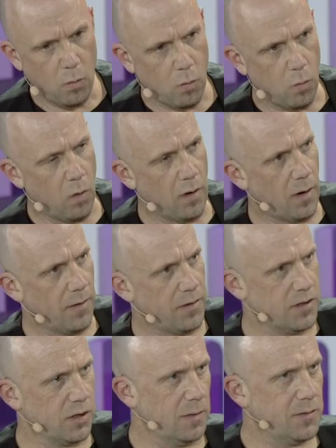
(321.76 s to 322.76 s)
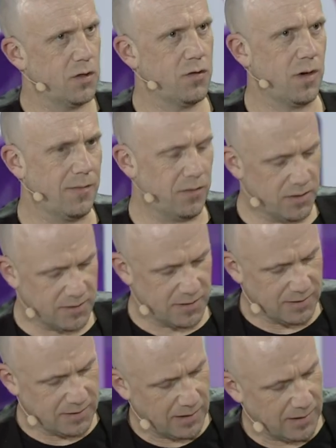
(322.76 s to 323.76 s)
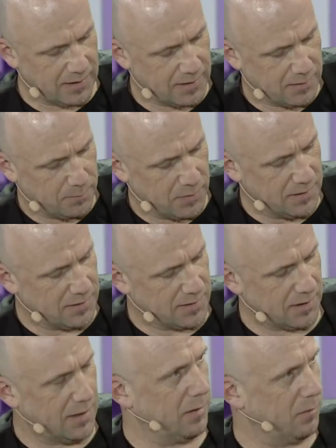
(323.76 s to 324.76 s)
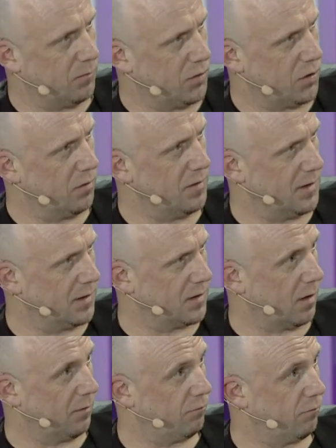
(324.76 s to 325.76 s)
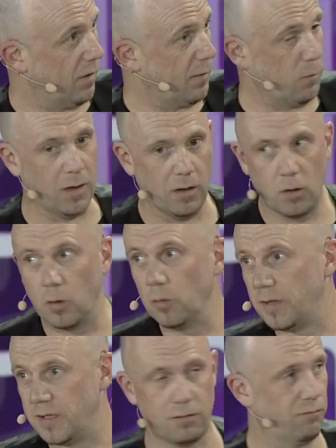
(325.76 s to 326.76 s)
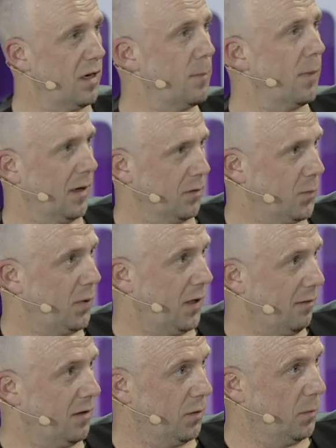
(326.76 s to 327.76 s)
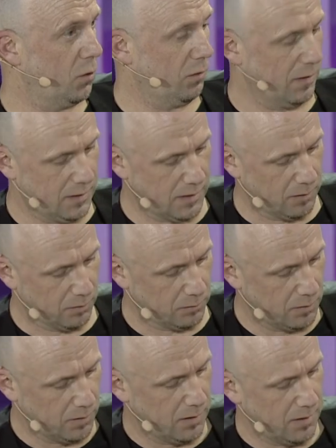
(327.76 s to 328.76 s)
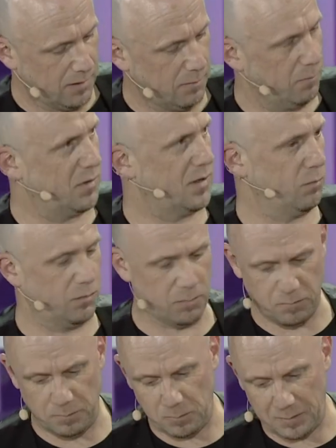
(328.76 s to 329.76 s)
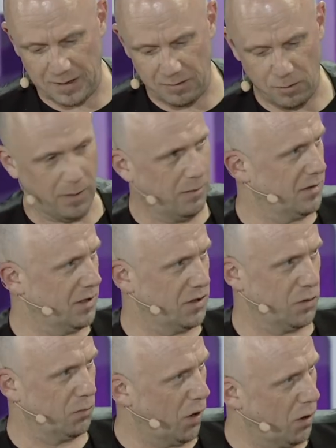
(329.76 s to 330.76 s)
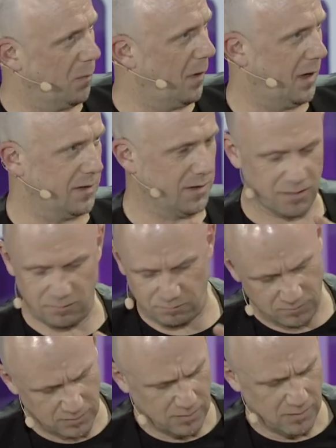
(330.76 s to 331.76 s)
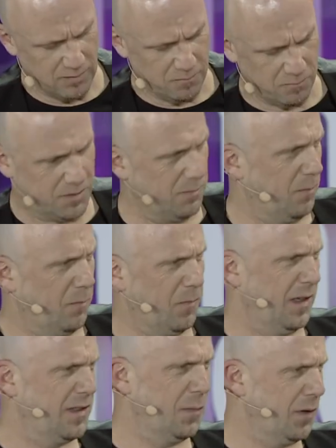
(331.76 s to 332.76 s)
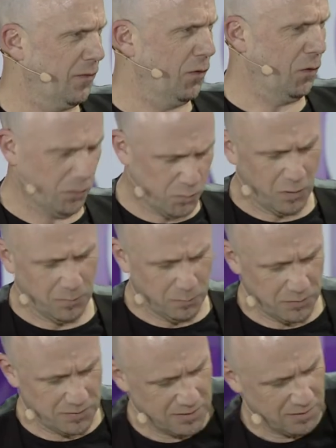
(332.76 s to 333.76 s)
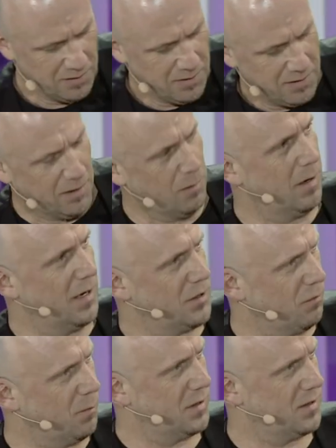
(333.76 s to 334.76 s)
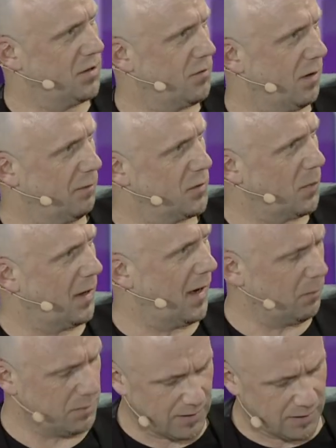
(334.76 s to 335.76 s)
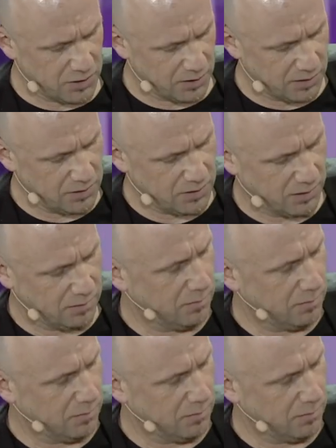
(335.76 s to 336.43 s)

what other types of travellers is Clear been seeing during this kind of, if we can call this the rebound period that we're in now? We hear about digital nomads and which I think is a bit of an odd one, but uh, you know, leisure and business travelers. But how is that changing?